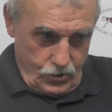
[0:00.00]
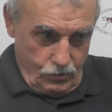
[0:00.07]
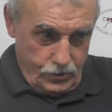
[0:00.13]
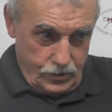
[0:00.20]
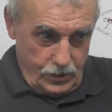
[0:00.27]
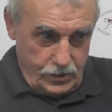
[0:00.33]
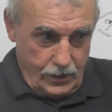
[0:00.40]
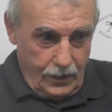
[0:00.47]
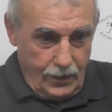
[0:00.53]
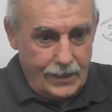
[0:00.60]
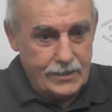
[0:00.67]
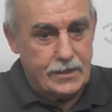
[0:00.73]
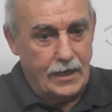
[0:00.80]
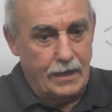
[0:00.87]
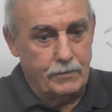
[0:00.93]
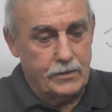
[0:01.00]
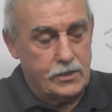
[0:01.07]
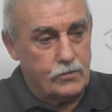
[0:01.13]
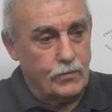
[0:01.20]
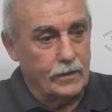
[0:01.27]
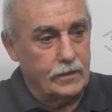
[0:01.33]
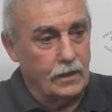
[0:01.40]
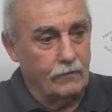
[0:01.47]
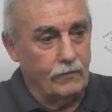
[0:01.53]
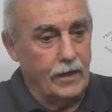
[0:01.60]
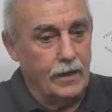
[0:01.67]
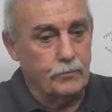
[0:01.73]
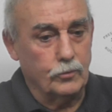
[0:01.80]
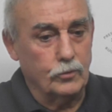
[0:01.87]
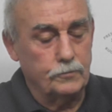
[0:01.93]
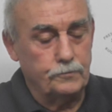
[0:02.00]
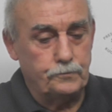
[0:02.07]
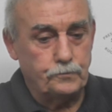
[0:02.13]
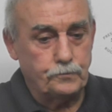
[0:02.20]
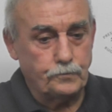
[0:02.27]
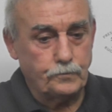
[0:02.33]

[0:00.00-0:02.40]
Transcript: So as I said, the last game is the 20th of April